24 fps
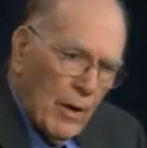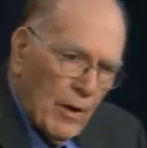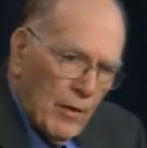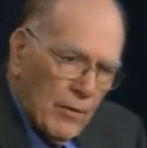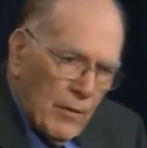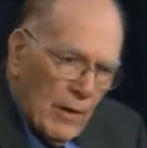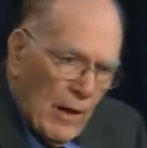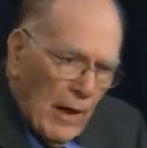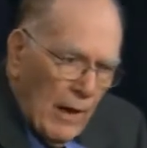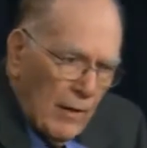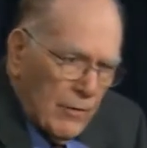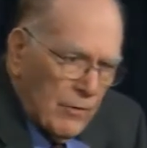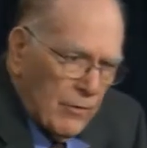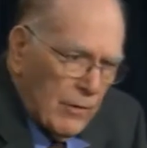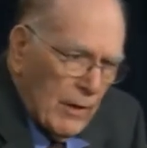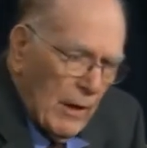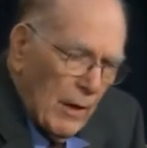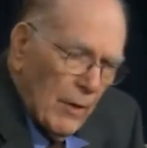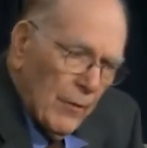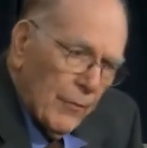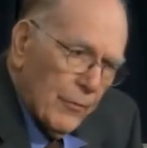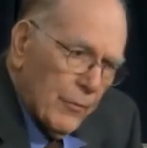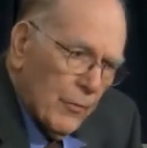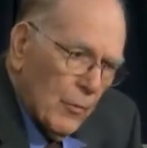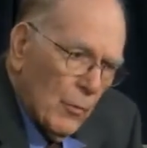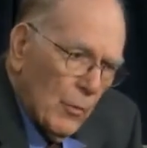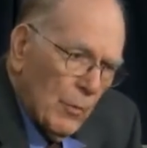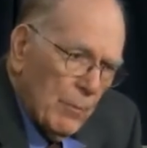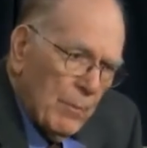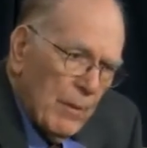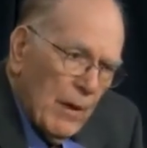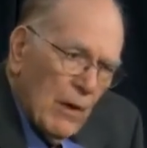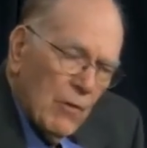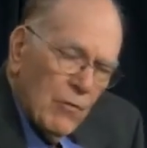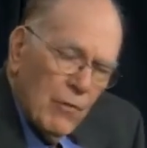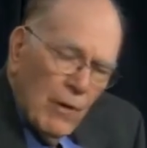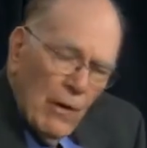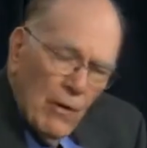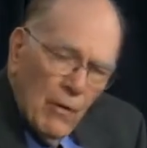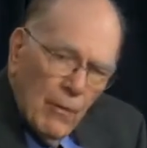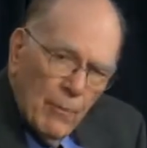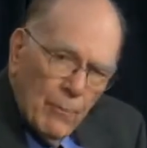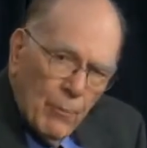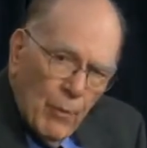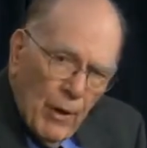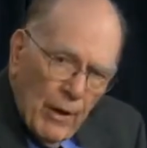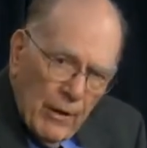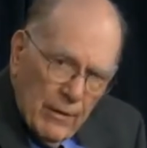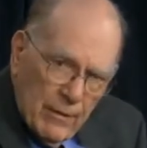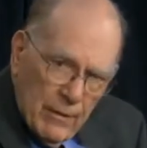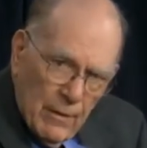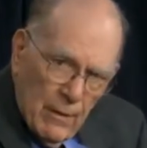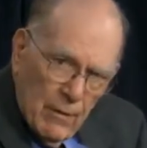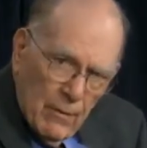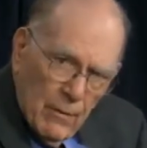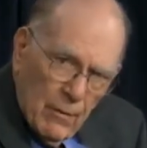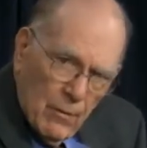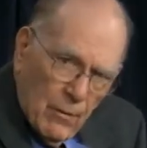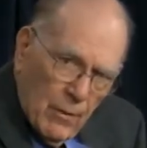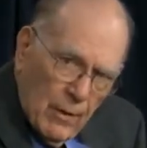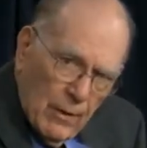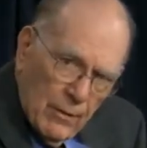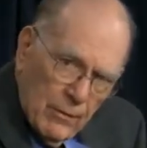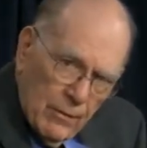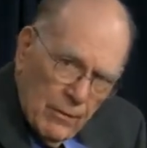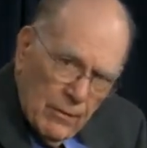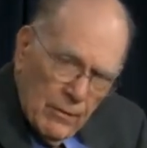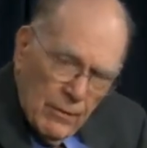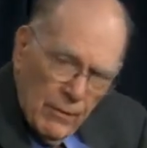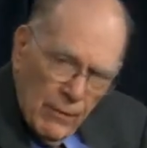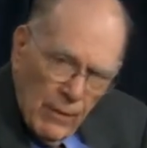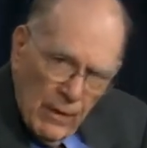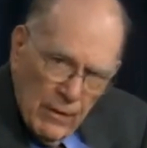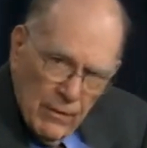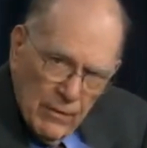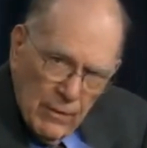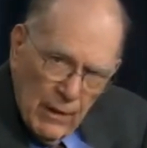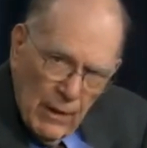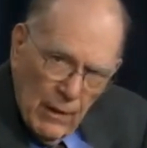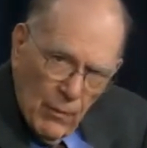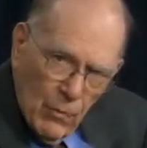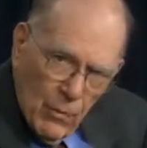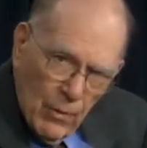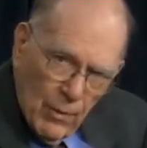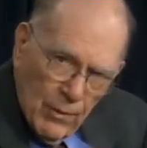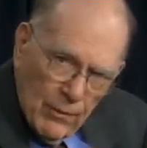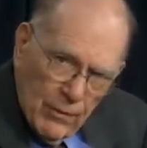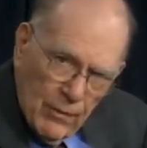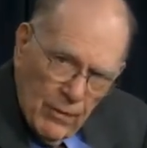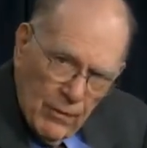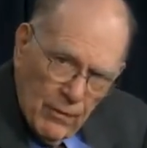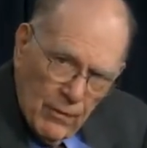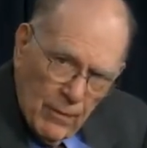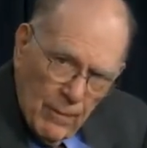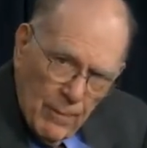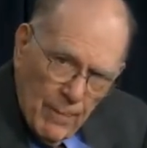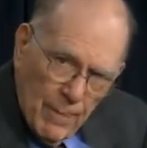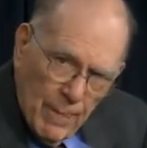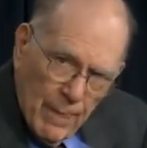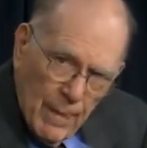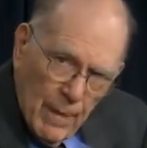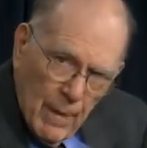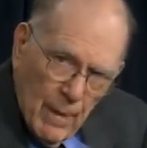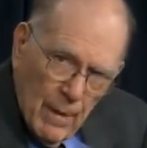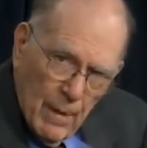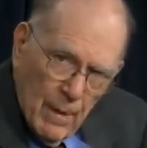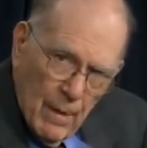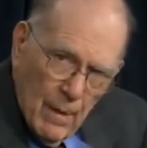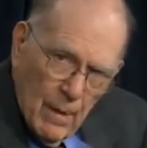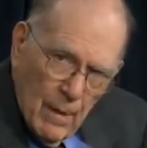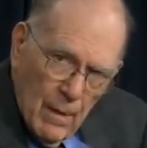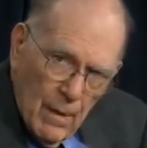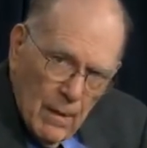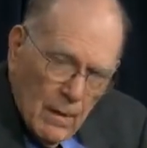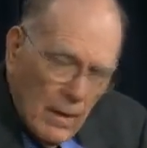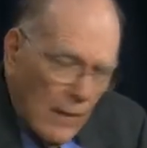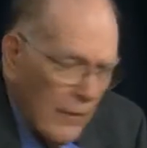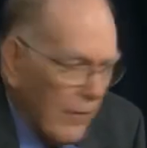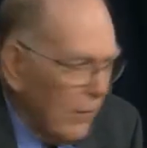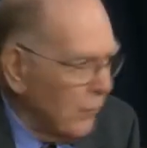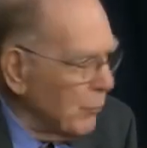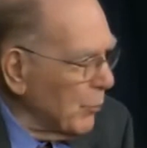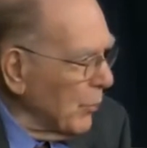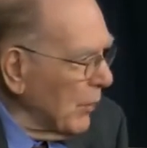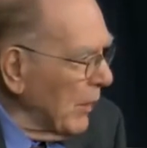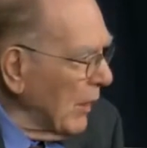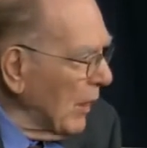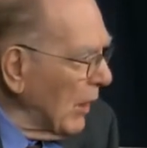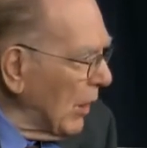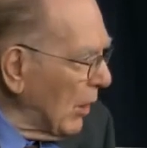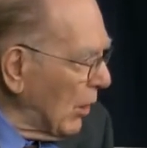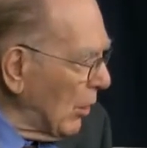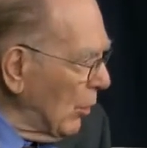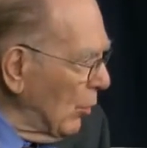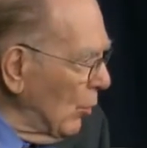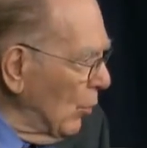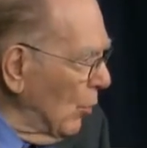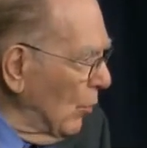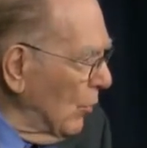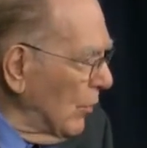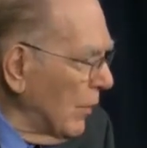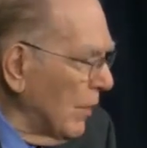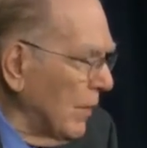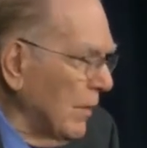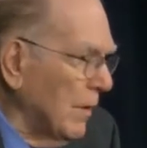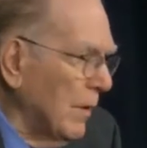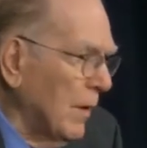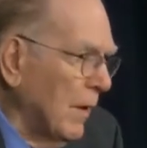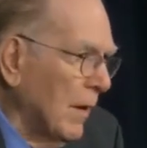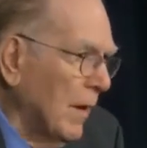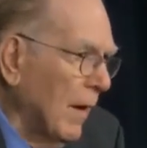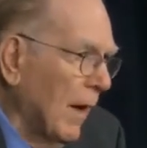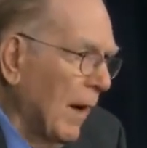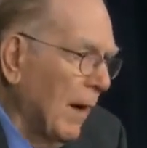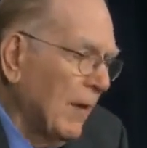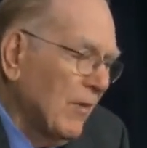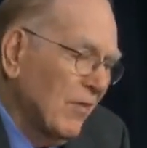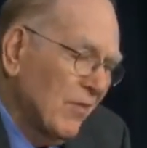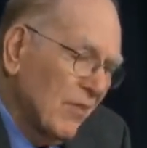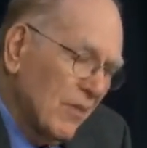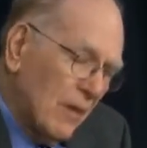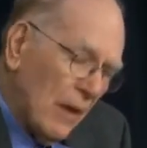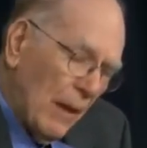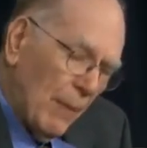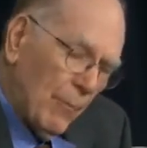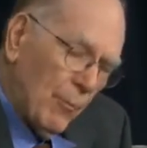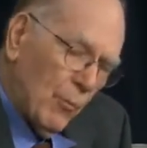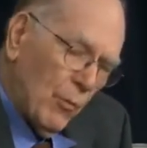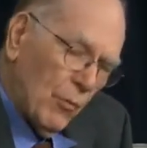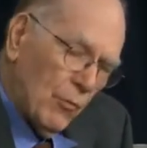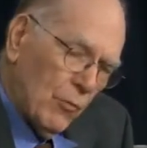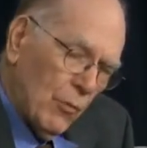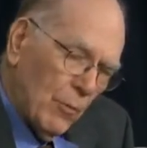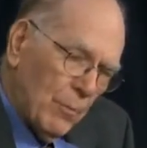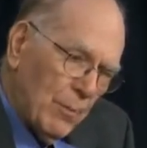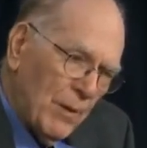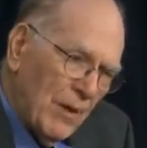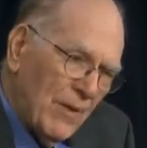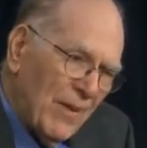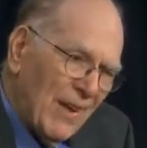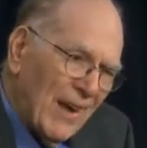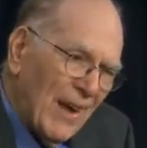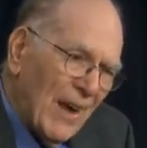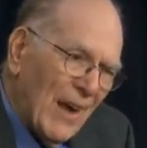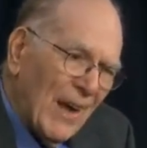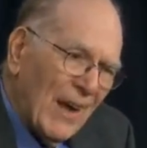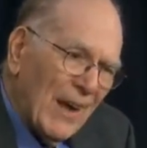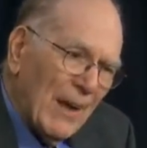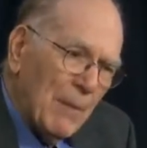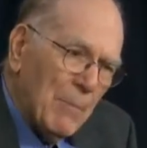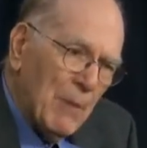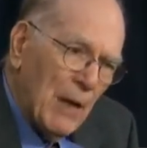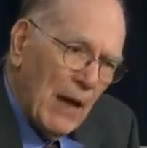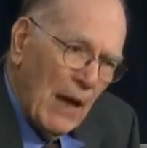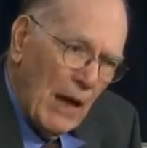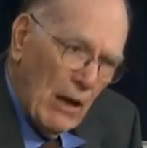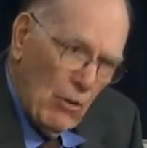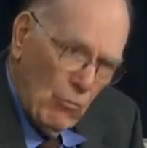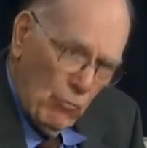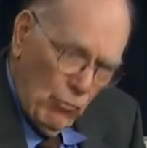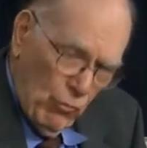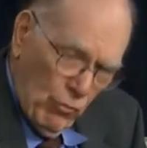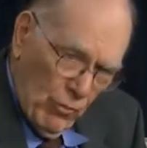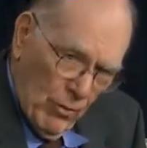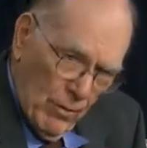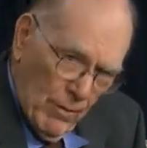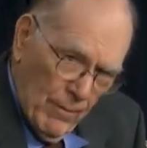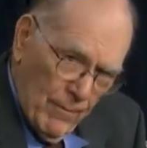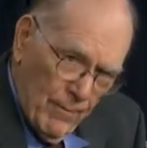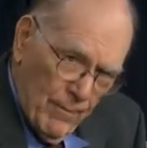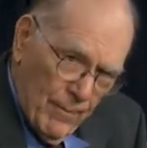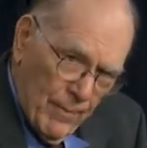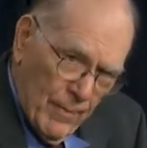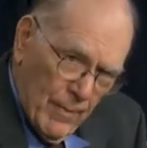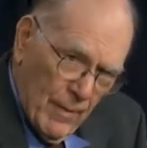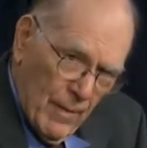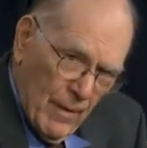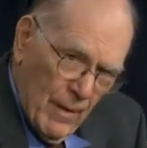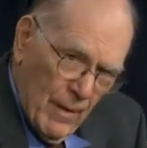Empire had to do what they are now doing and what LaRouche said they knew they would do. And LaRouche was very, very clear about this whole thing.